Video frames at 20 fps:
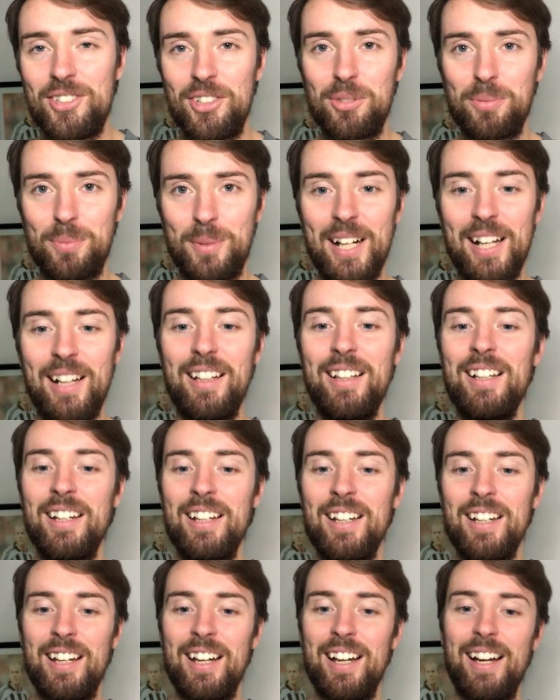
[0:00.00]
as well.
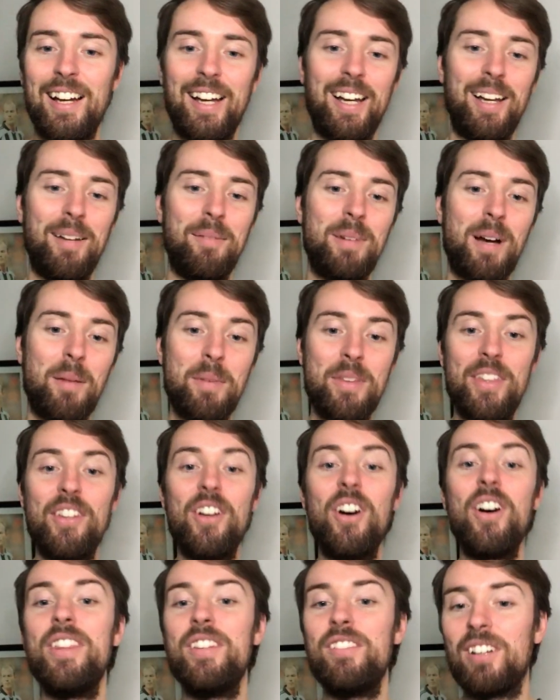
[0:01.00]
I mean, they're
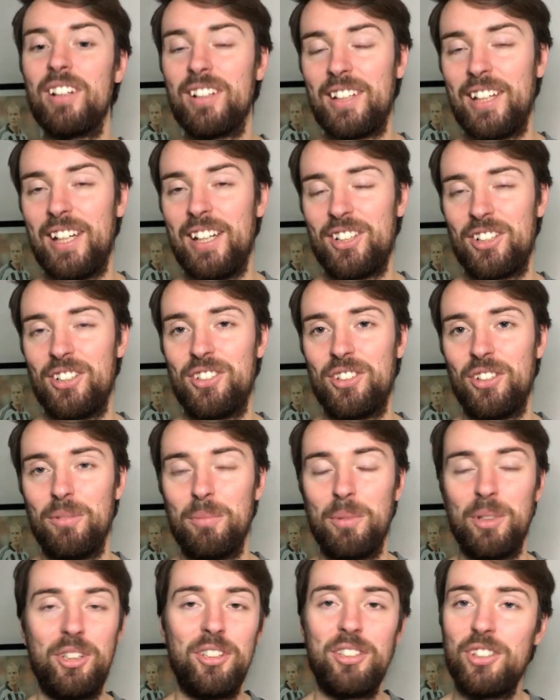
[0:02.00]
not in the relegation zone,
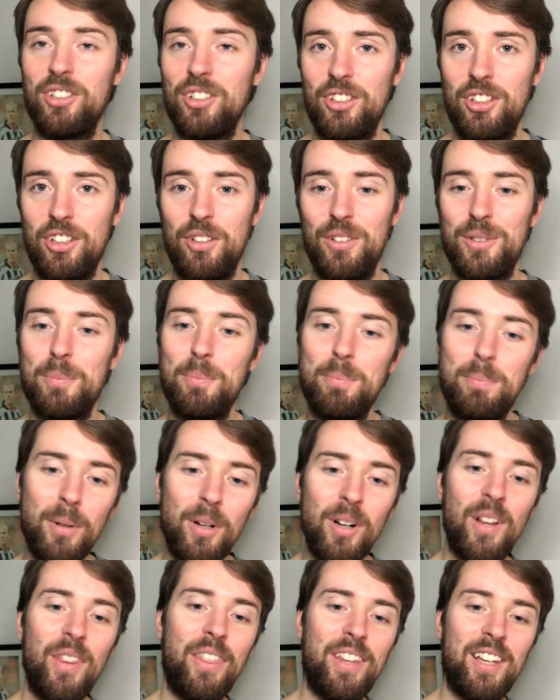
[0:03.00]
which is good news,
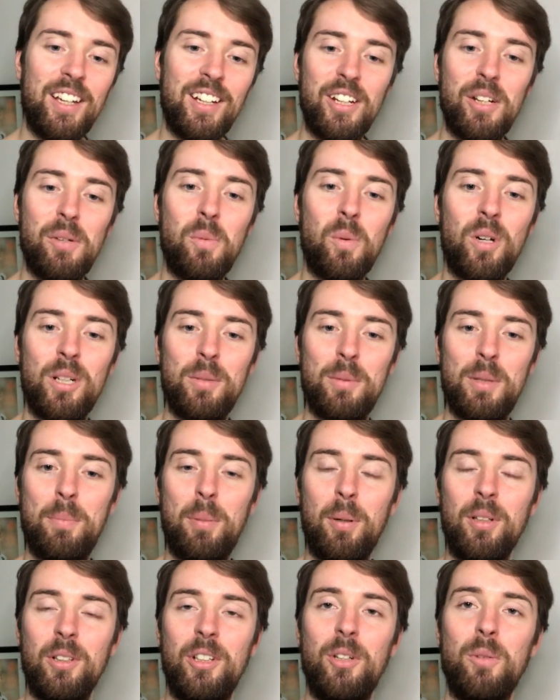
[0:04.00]
but they're going to want to be
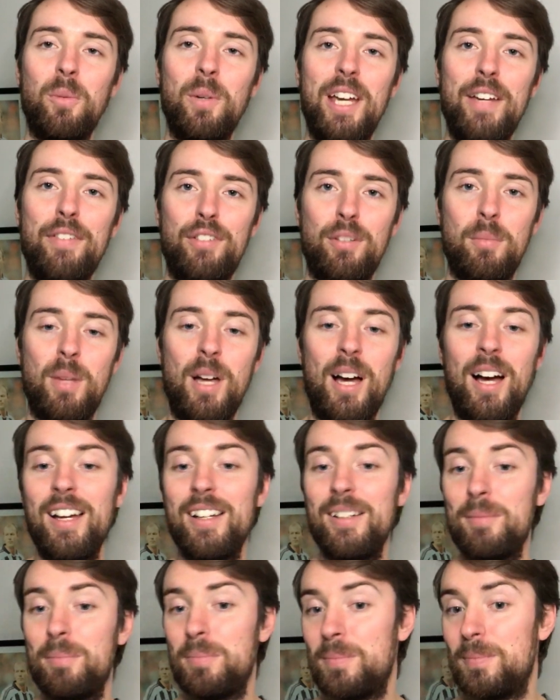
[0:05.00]
pulling away from that
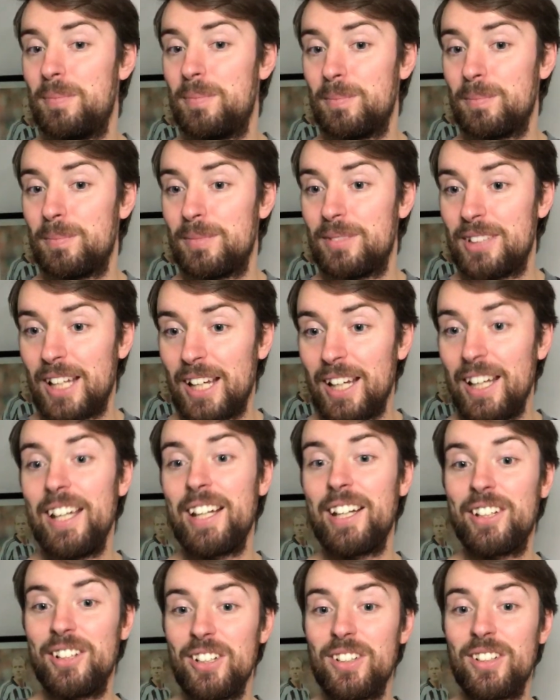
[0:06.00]
and
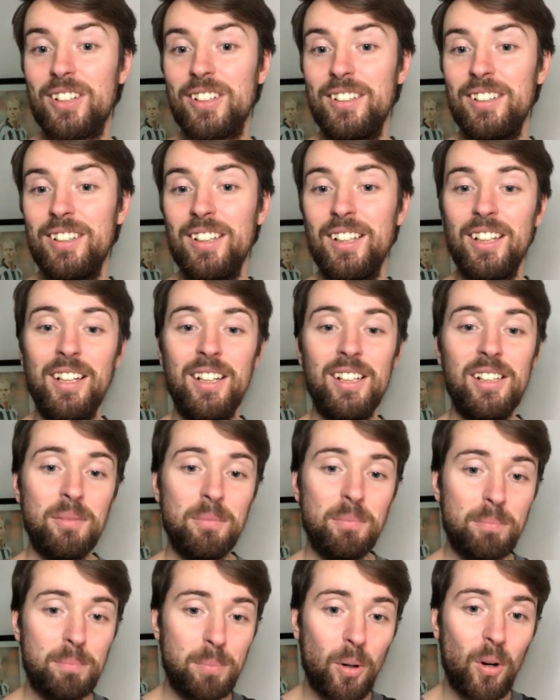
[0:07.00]
taking on
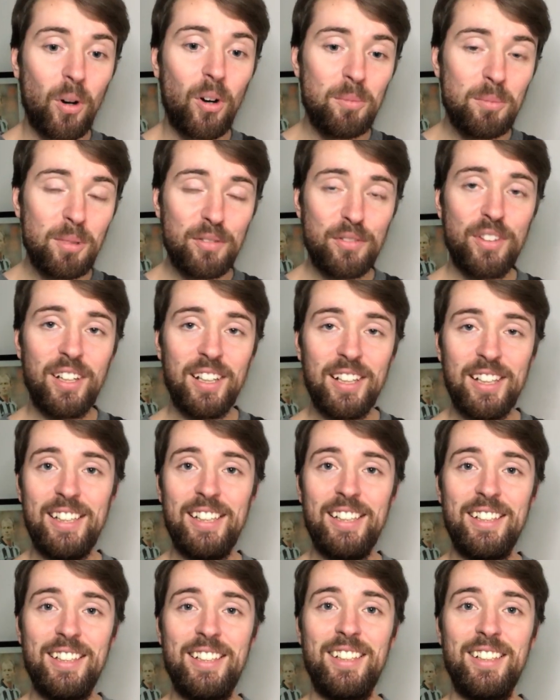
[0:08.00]
bottom of the
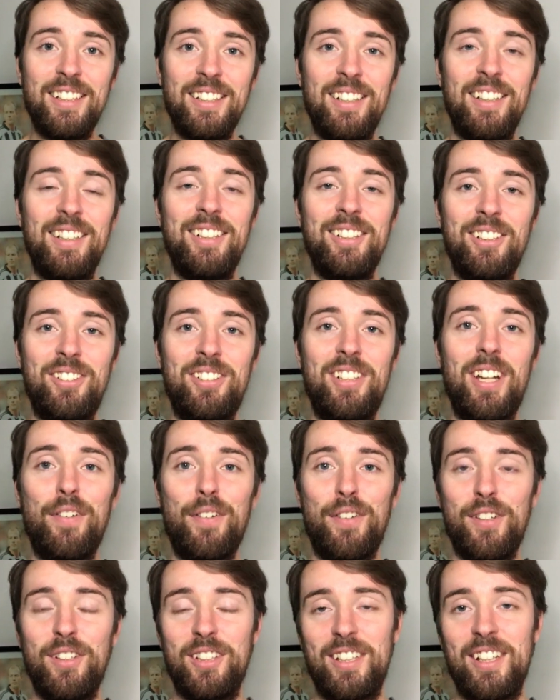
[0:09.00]
league,
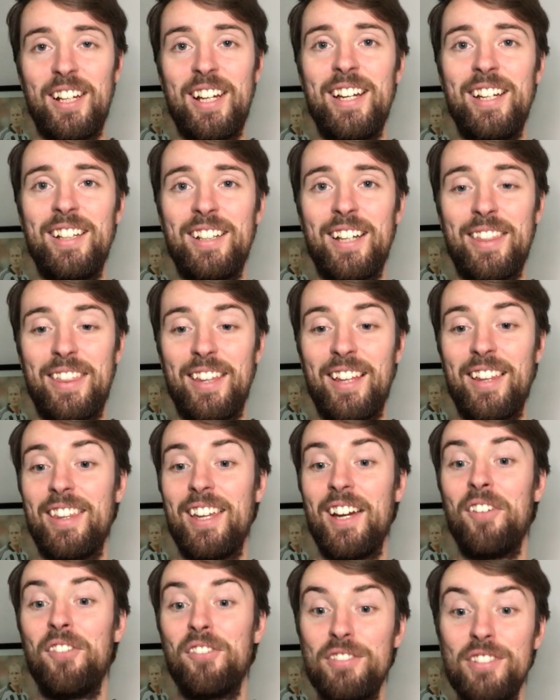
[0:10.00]
Sheffield United. I think they
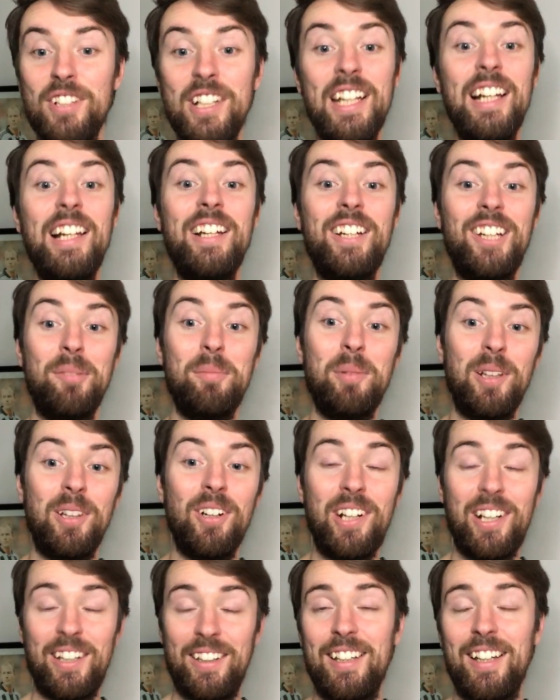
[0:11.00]
are really going to be
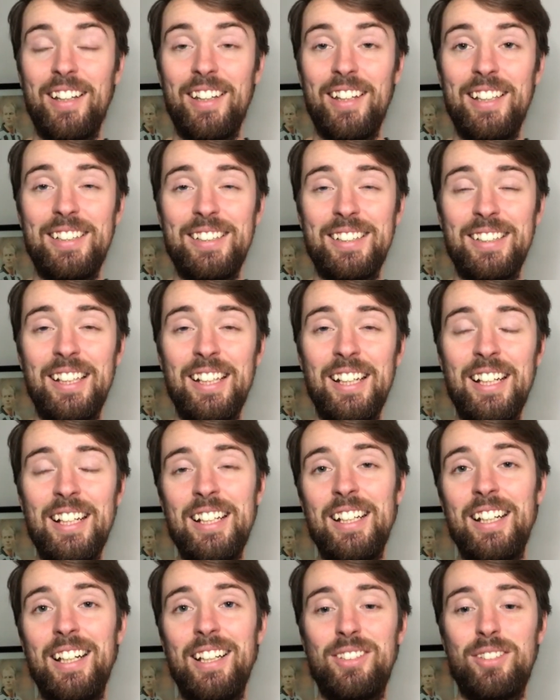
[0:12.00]
looking at this.
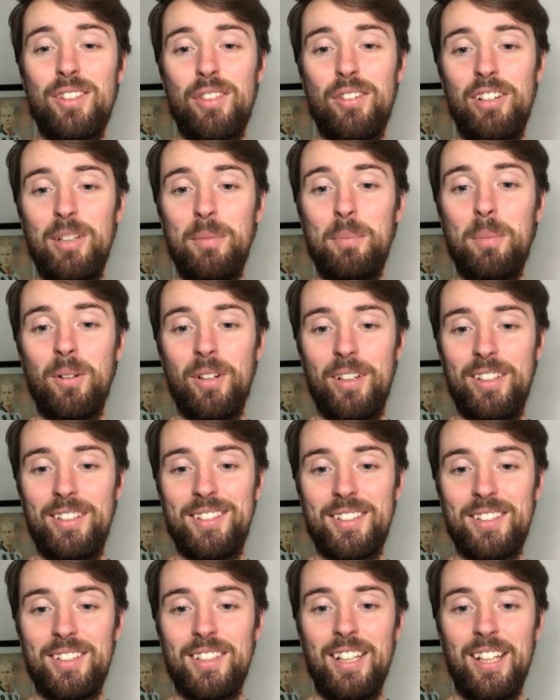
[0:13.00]
Is 3
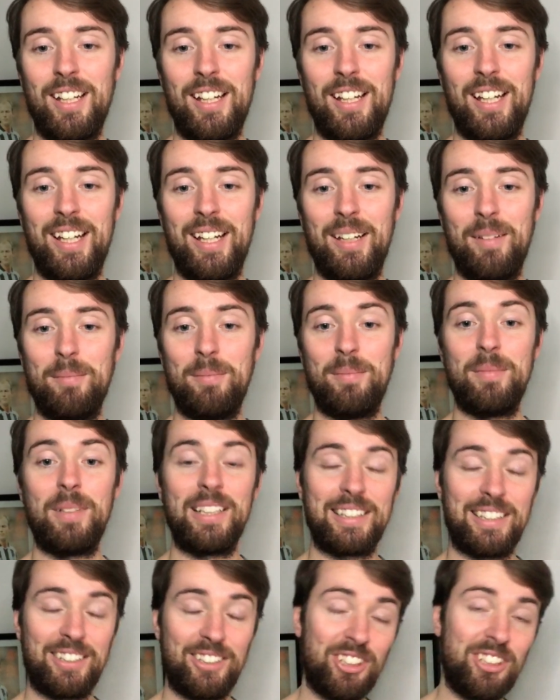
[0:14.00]
points.
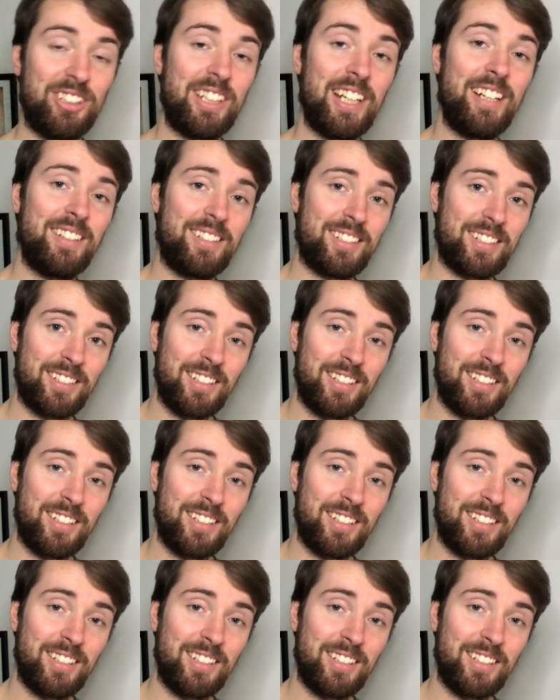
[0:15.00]
As I just said,